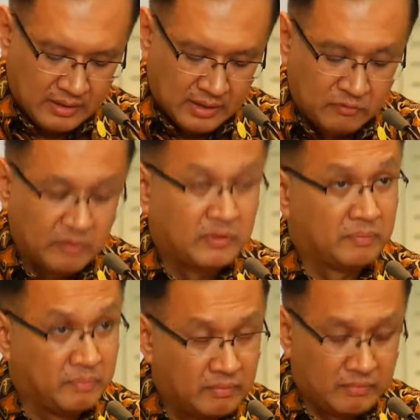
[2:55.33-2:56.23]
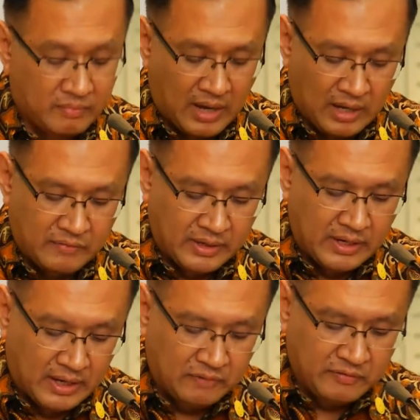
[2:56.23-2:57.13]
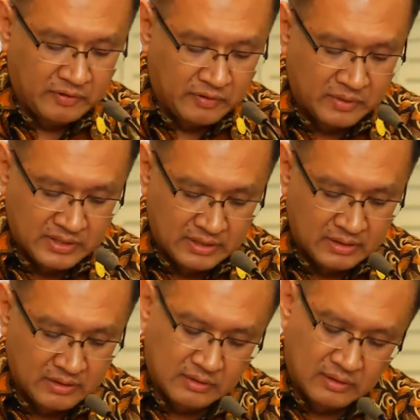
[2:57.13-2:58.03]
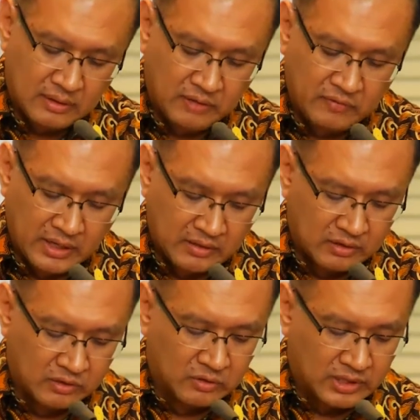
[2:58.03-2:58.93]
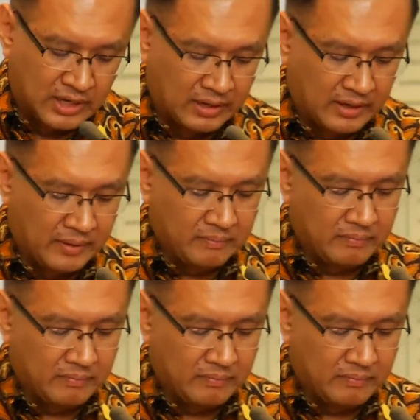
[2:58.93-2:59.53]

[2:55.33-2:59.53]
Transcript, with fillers: and 50 half and half 50% living in the rural area